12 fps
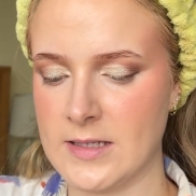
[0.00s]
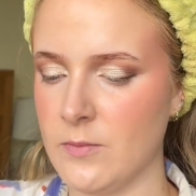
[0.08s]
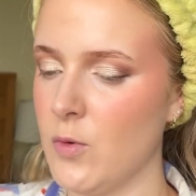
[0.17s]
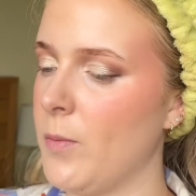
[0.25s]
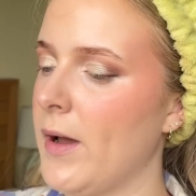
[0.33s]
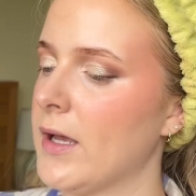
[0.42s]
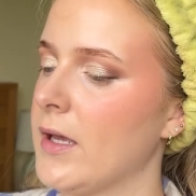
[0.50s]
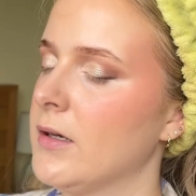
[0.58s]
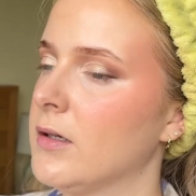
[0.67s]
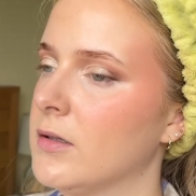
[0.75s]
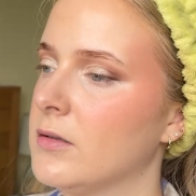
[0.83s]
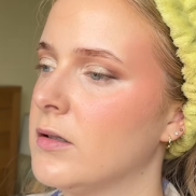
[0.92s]
back in,
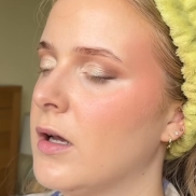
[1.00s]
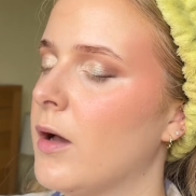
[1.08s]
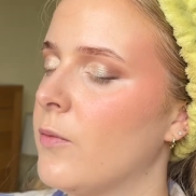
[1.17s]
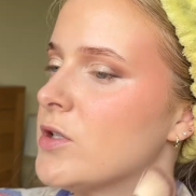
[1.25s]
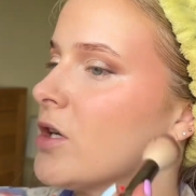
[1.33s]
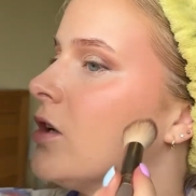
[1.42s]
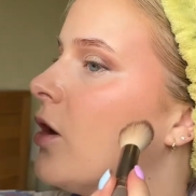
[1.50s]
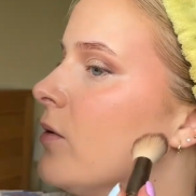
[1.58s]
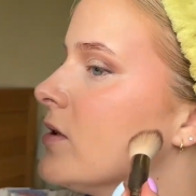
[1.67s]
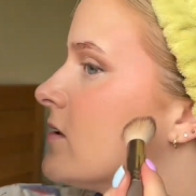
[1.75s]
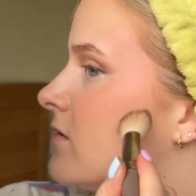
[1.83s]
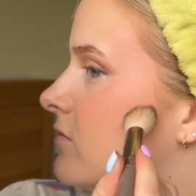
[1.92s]
which I know
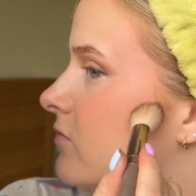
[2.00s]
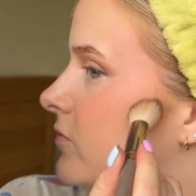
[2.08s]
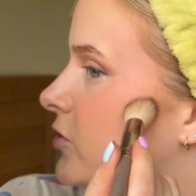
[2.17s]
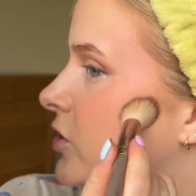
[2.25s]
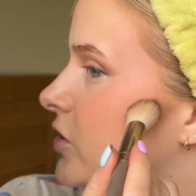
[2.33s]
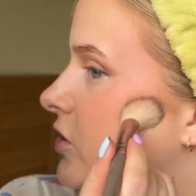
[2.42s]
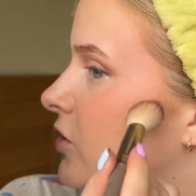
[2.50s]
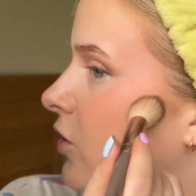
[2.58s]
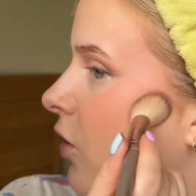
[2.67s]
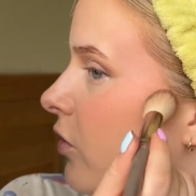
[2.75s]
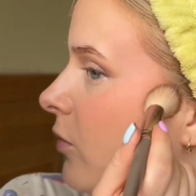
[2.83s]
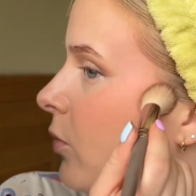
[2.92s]
is just
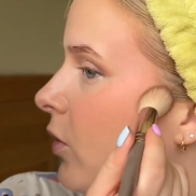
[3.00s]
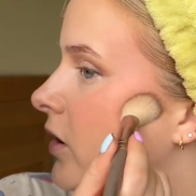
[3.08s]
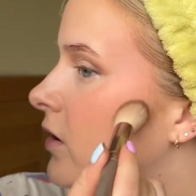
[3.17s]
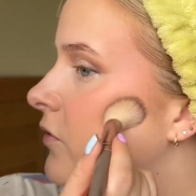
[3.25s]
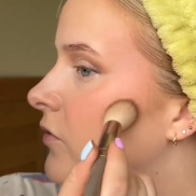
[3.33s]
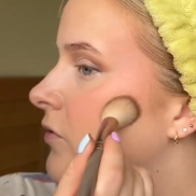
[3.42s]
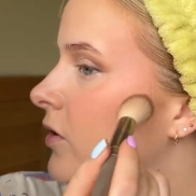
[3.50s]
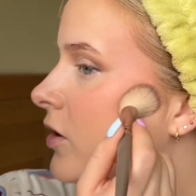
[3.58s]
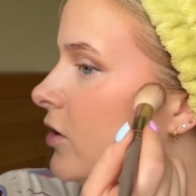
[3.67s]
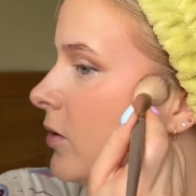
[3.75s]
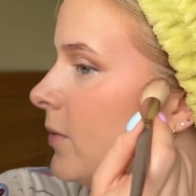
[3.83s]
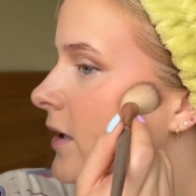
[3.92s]
not the point of
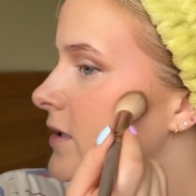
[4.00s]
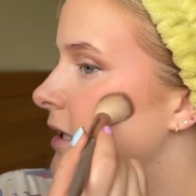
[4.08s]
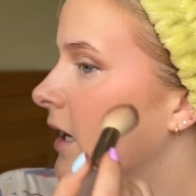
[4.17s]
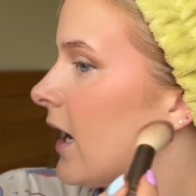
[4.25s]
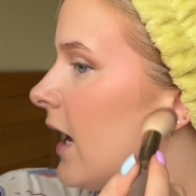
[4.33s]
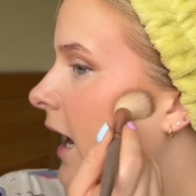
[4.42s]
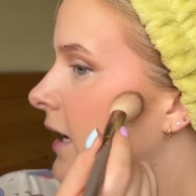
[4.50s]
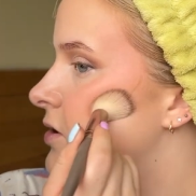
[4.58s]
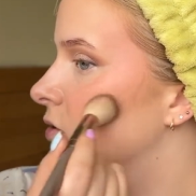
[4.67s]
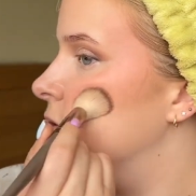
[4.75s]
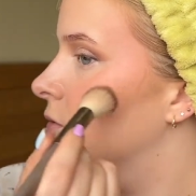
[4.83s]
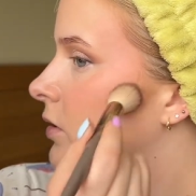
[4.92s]
underpainting at
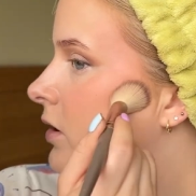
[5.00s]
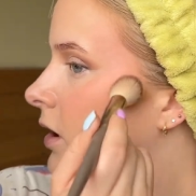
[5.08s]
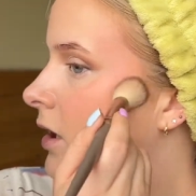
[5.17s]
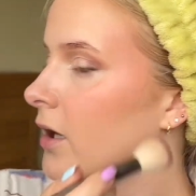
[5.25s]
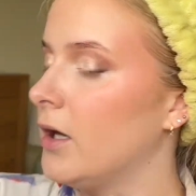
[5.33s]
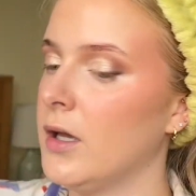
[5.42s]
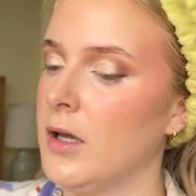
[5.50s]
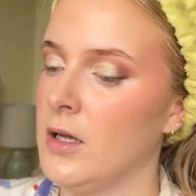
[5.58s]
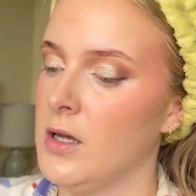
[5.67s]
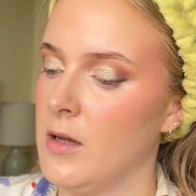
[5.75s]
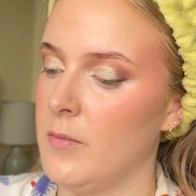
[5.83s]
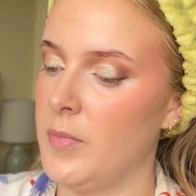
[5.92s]
all,
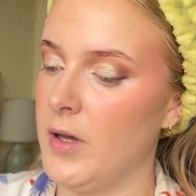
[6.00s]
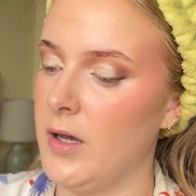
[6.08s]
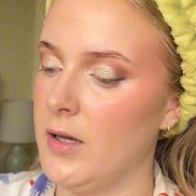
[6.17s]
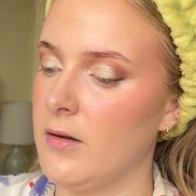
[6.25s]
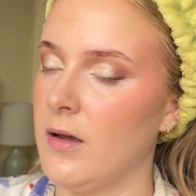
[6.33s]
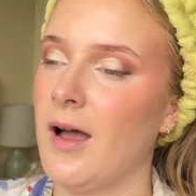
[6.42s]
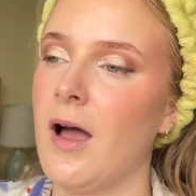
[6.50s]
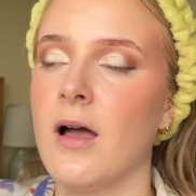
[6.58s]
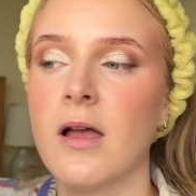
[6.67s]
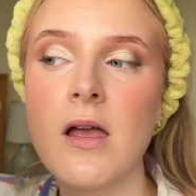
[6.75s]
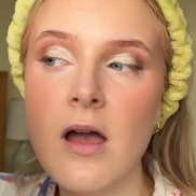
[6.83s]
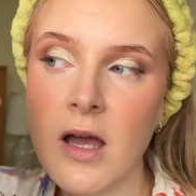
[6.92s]
but
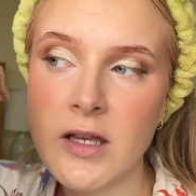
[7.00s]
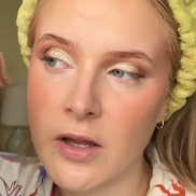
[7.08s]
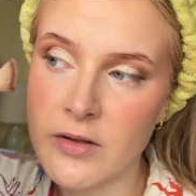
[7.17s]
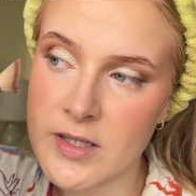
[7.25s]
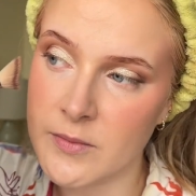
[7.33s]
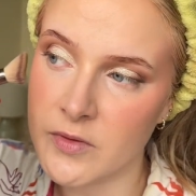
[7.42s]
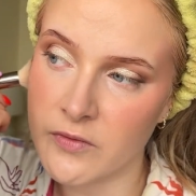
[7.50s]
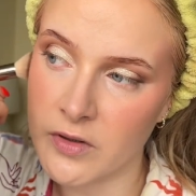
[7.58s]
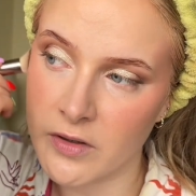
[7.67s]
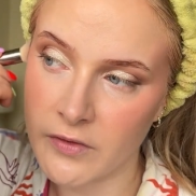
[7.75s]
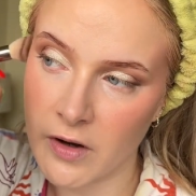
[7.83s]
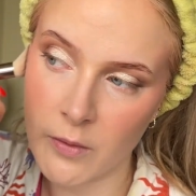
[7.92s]
I don't seem to have done
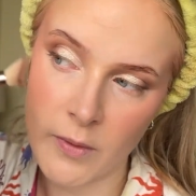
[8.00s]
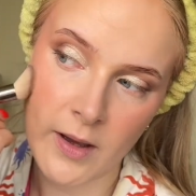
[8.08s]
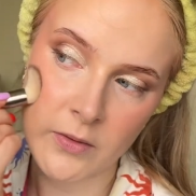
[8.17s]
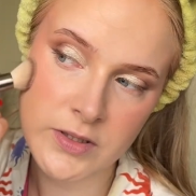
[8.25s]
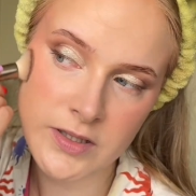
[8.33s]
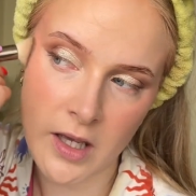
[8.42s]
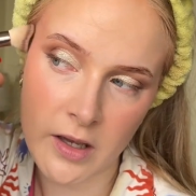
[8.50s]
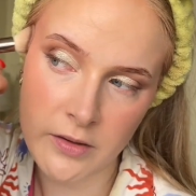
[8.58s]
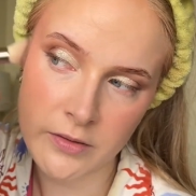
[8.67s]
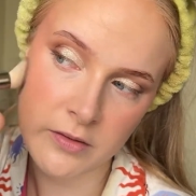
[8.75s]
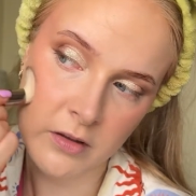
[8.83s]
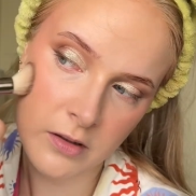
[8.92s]
it very well, so
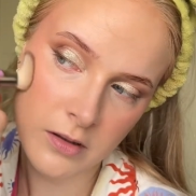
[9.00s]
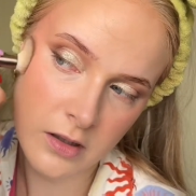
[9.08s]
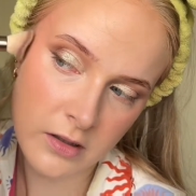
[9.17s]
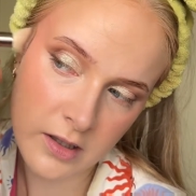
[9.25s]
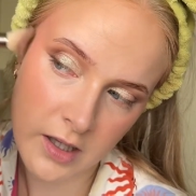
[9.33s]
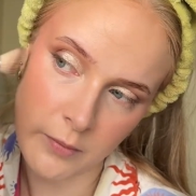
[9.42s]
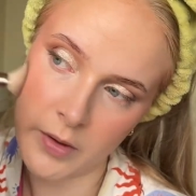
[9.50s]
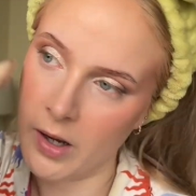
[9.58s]
here we are.